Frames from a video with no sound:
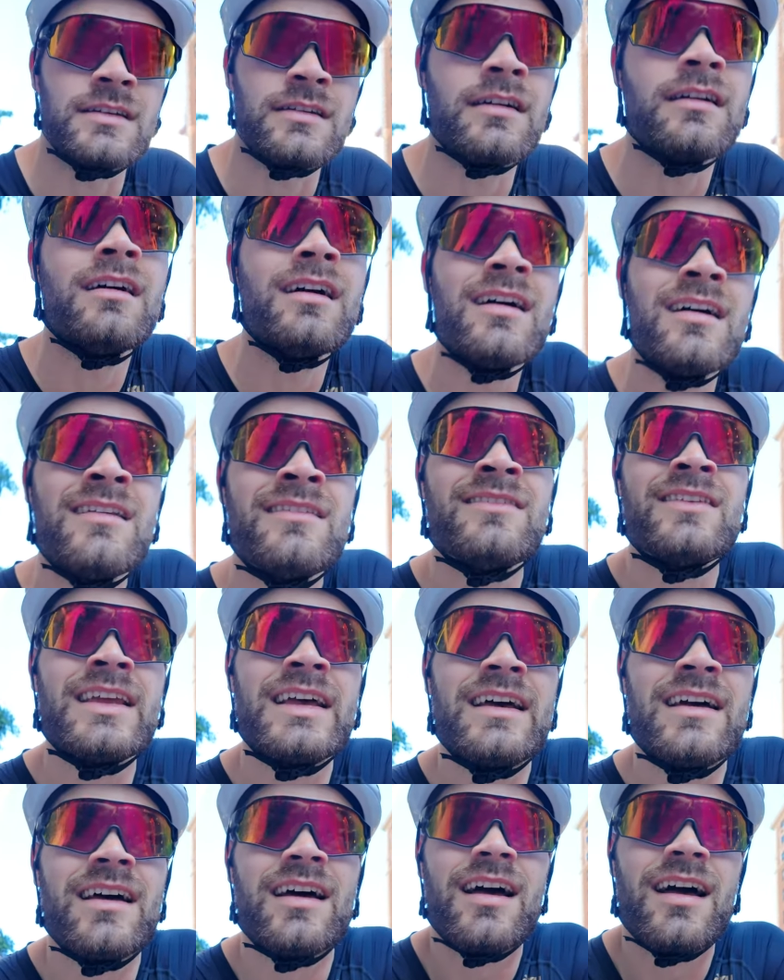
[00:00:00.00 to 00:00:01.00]

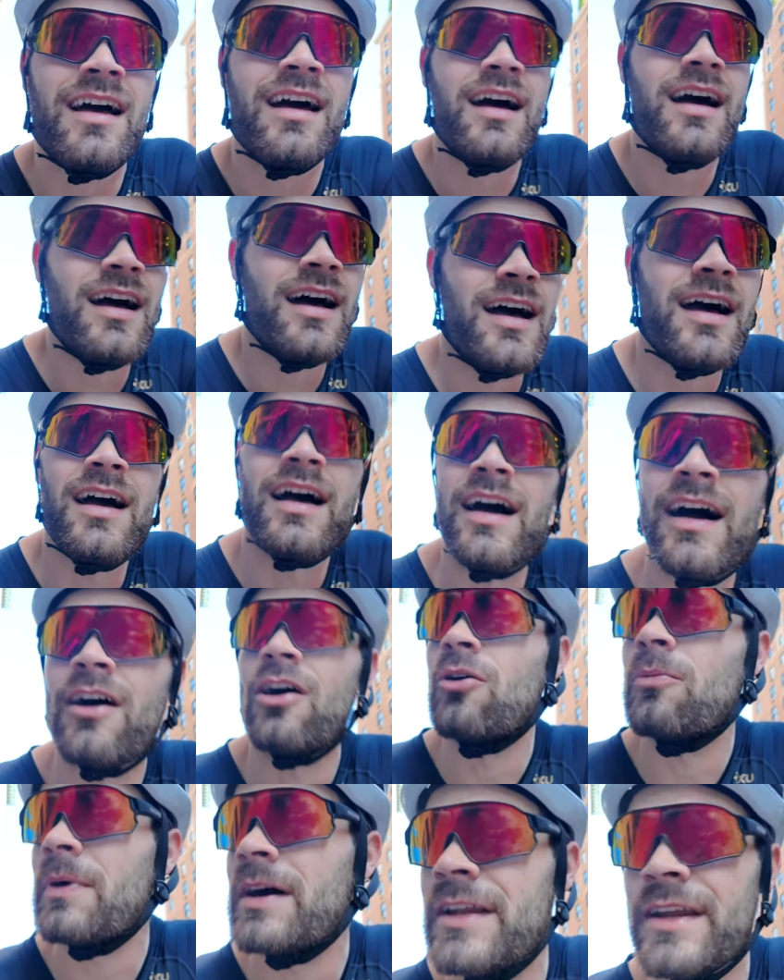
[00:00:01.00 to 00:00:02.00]
I
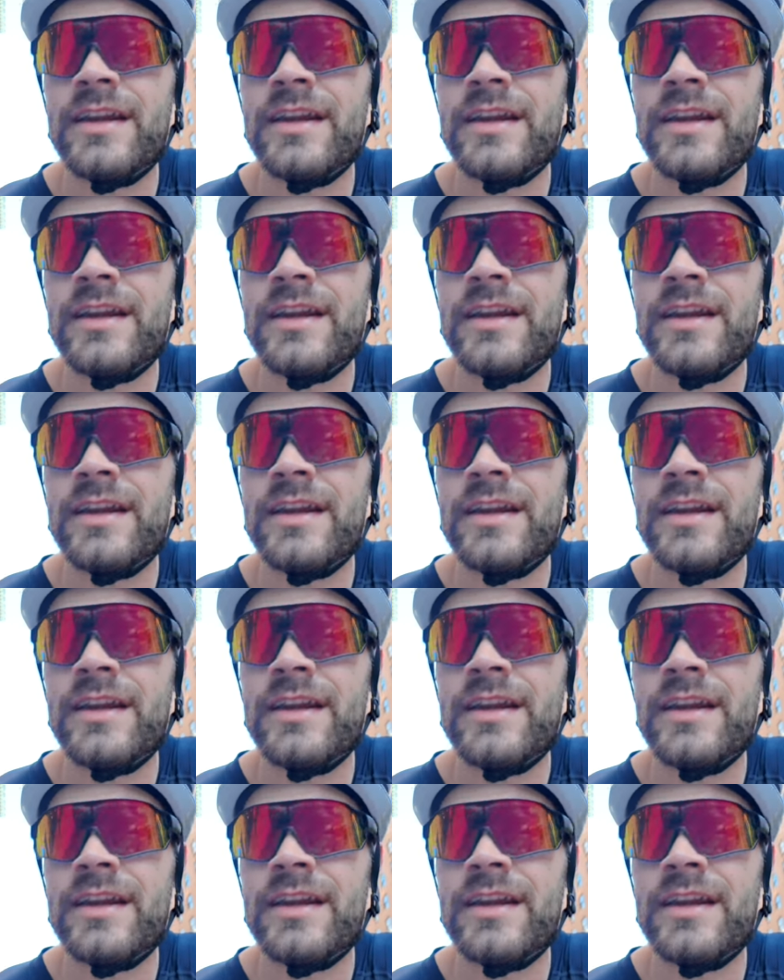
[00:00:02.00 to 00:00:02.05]
hope I